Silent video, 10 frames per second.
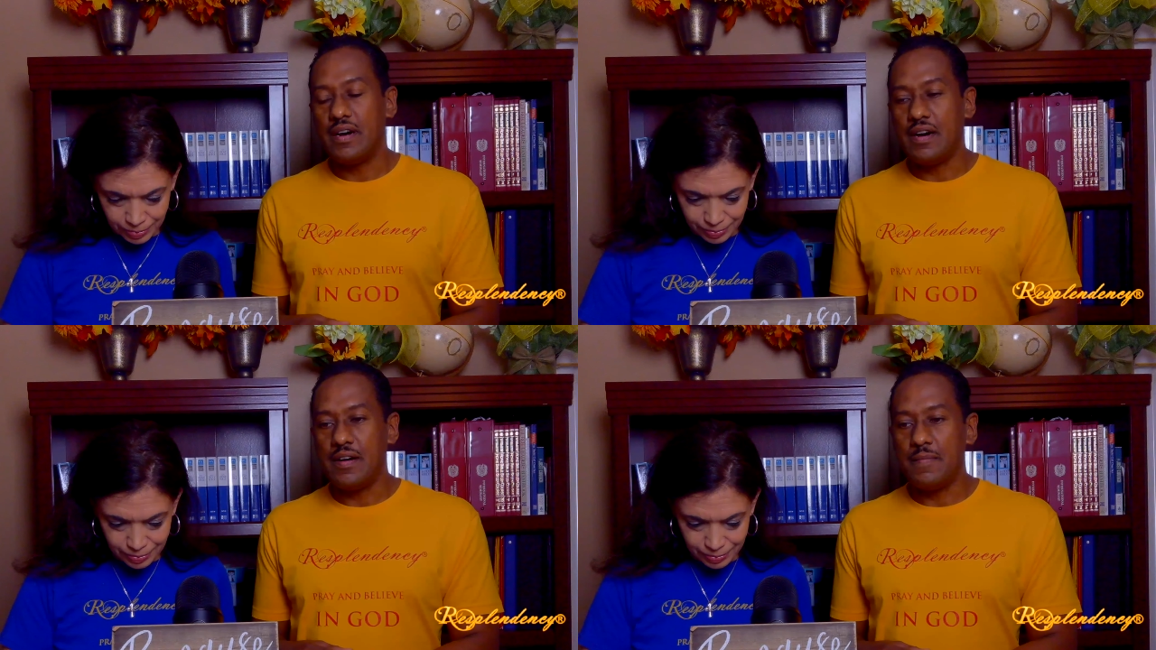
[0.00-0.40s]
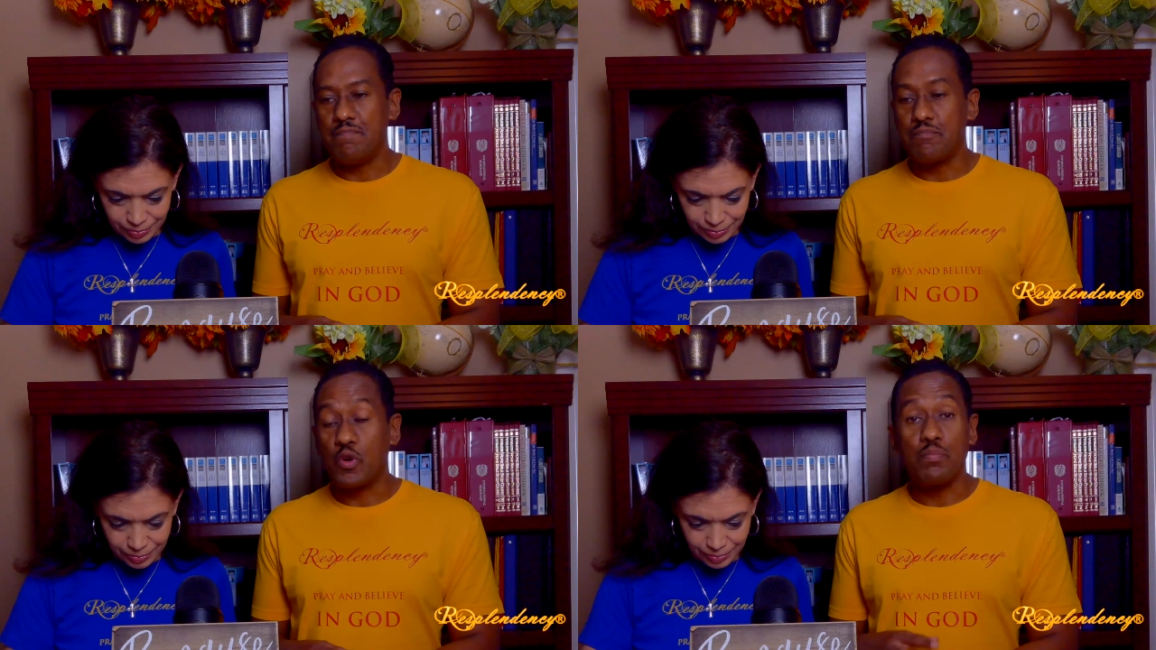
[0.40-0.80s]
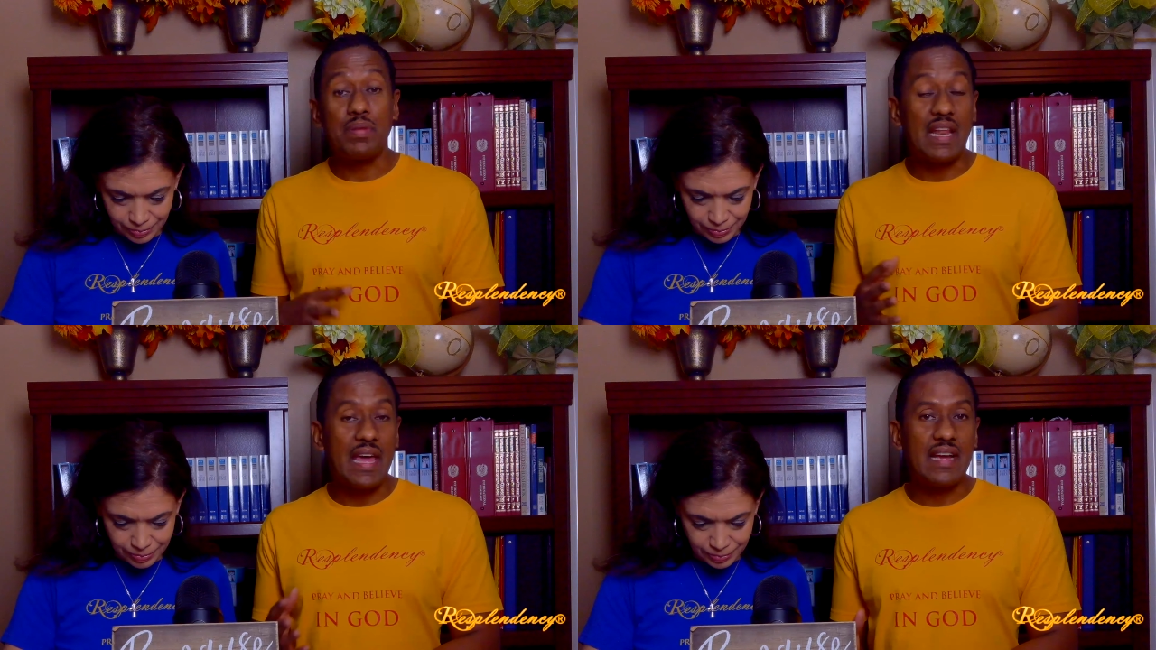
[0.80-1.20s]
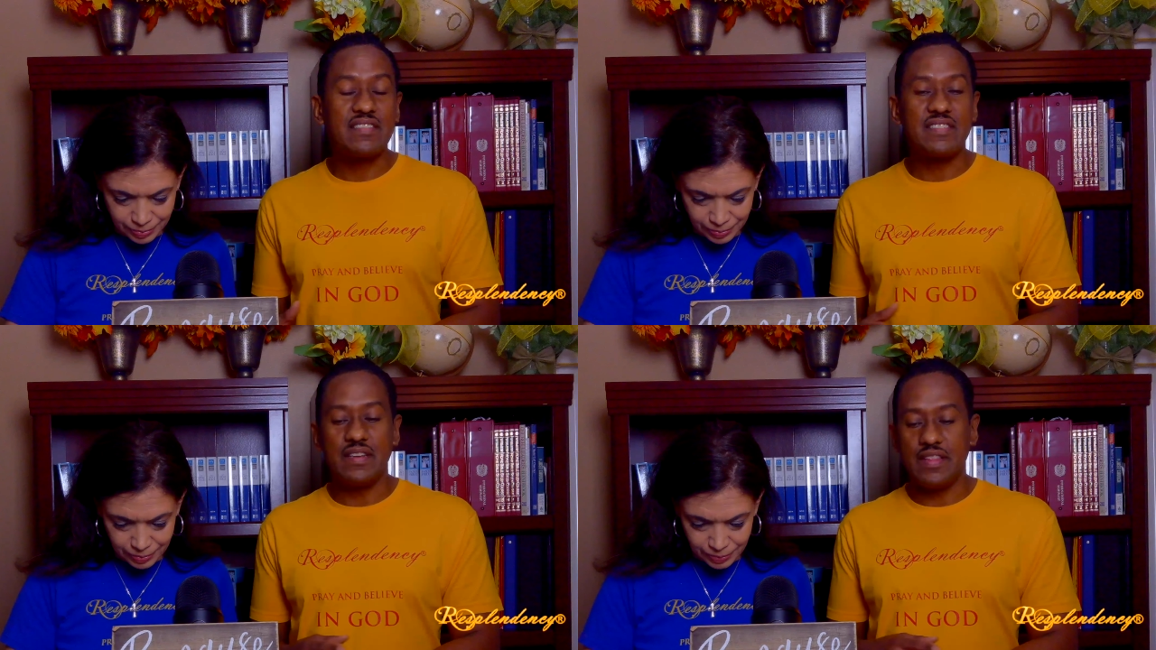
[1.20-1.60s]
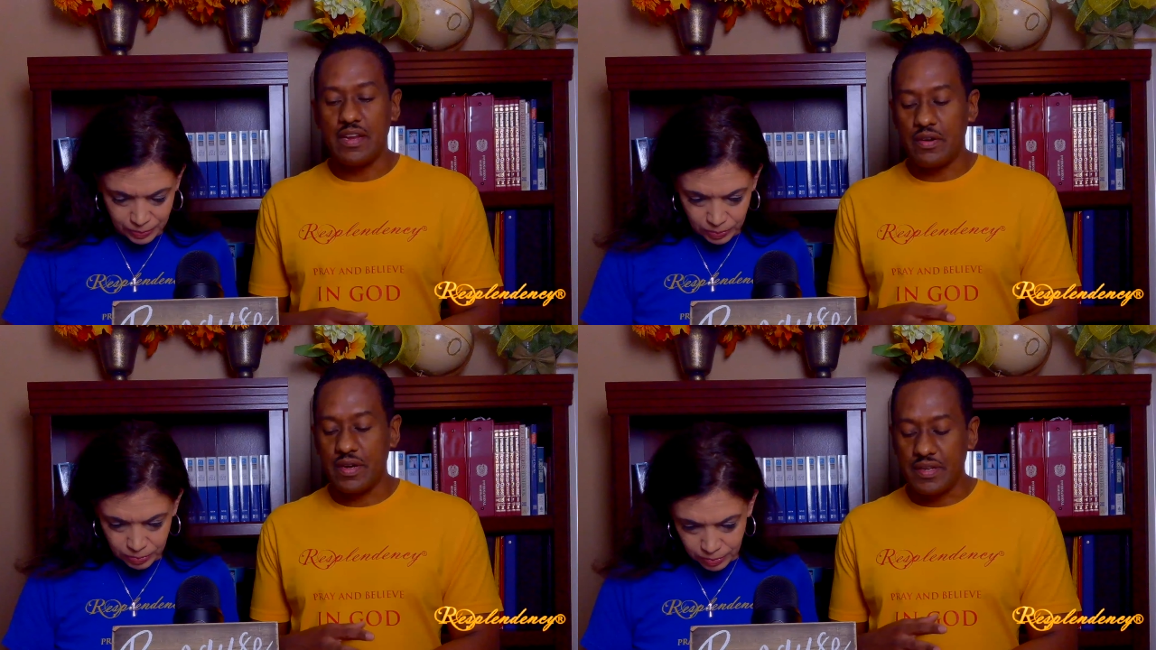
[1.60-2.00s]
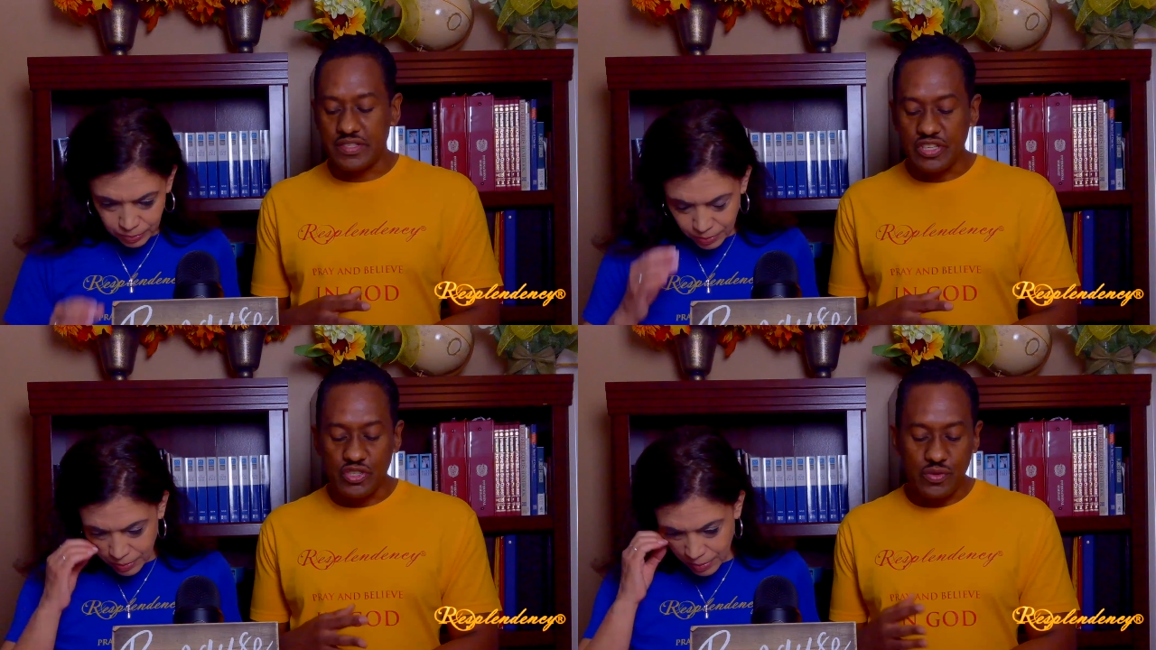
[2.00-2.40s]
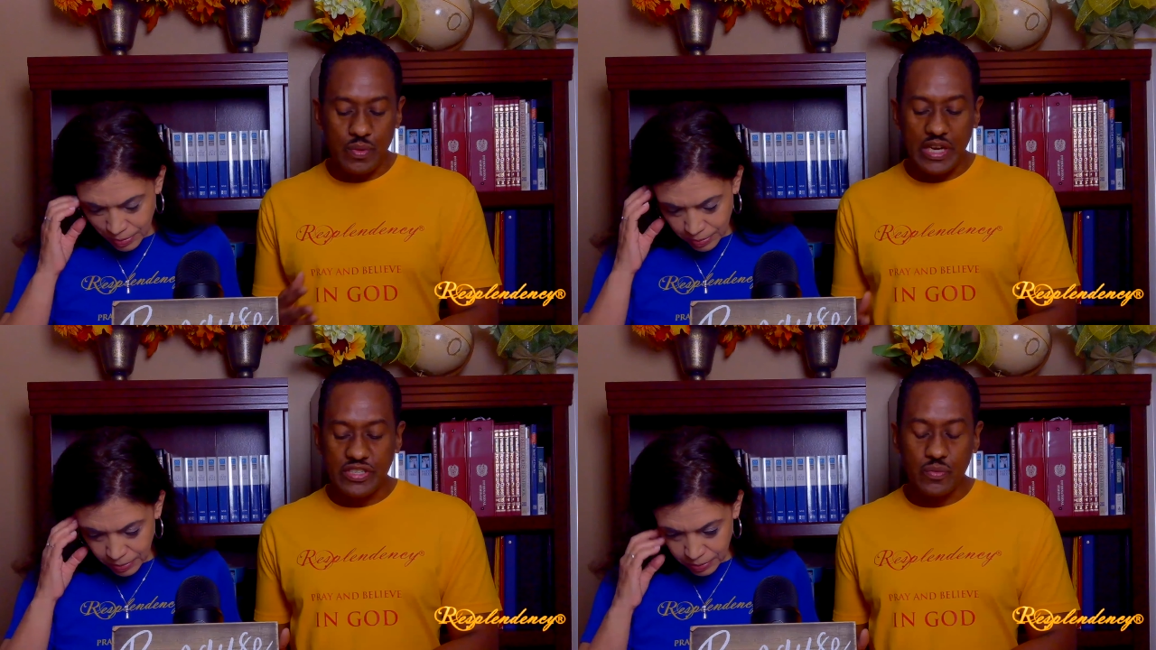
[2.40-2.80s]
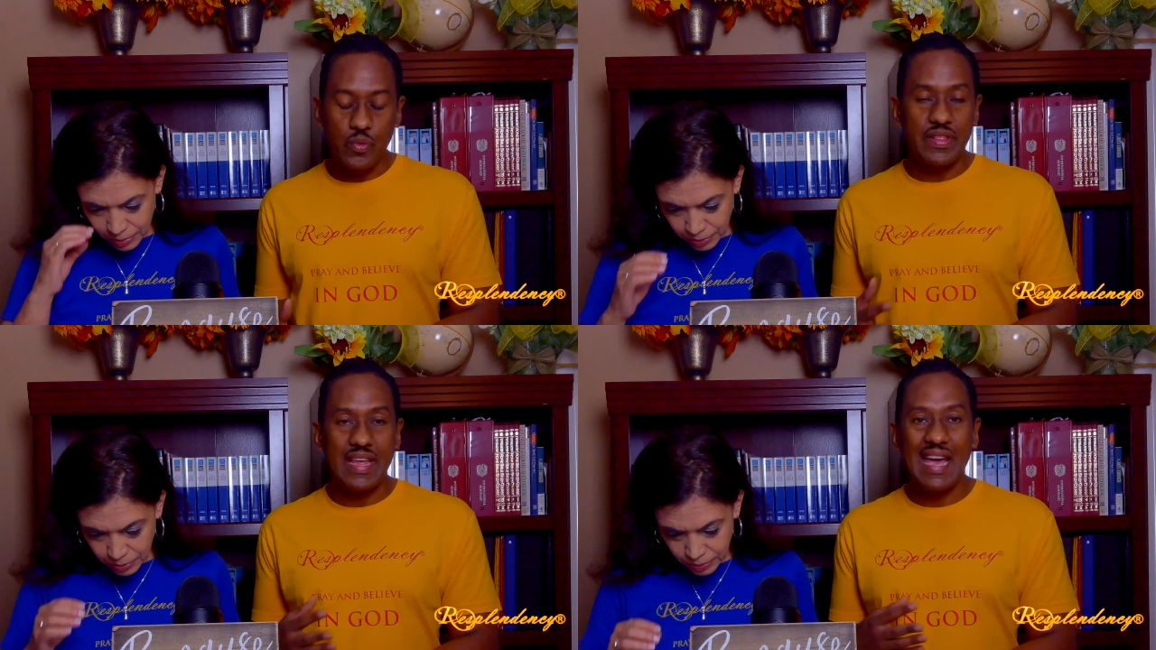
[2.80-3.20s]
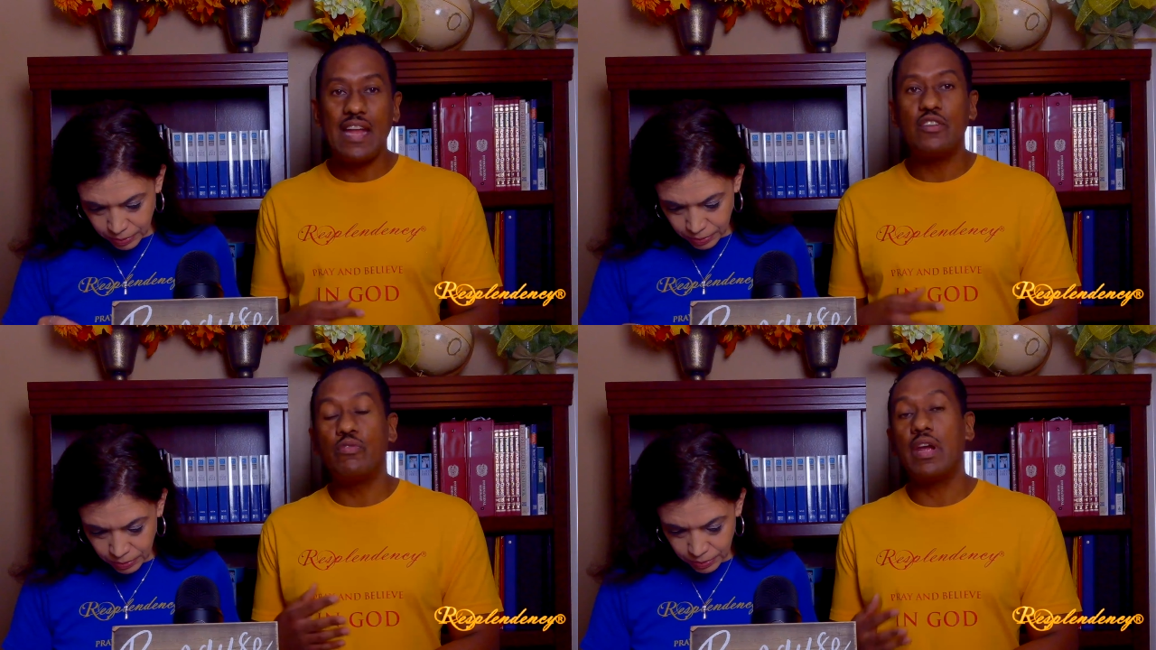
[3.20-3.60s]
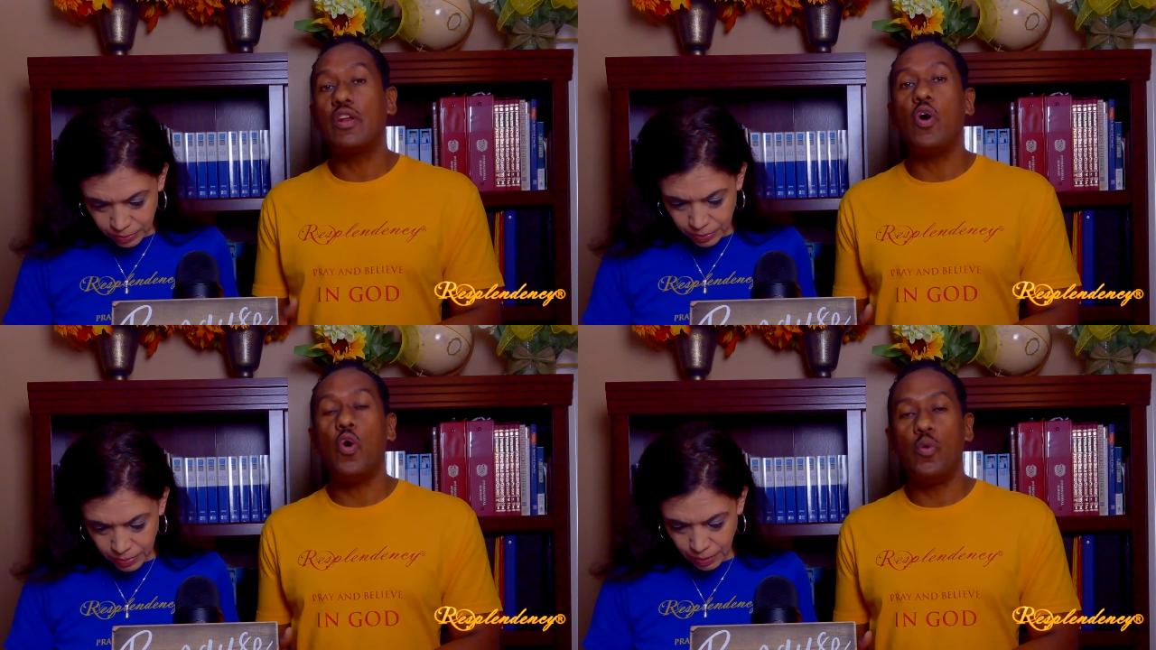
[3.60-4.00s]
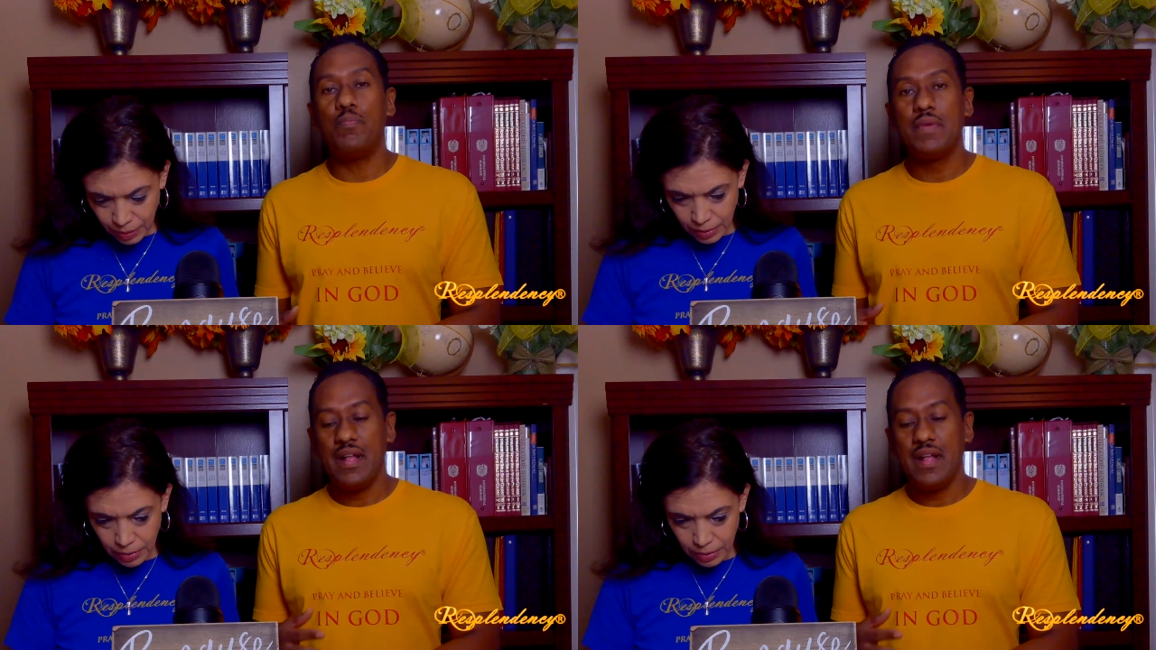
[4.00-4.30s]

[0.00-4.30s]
Speaker 1: um, perplexed and they're in a situation where they had great hope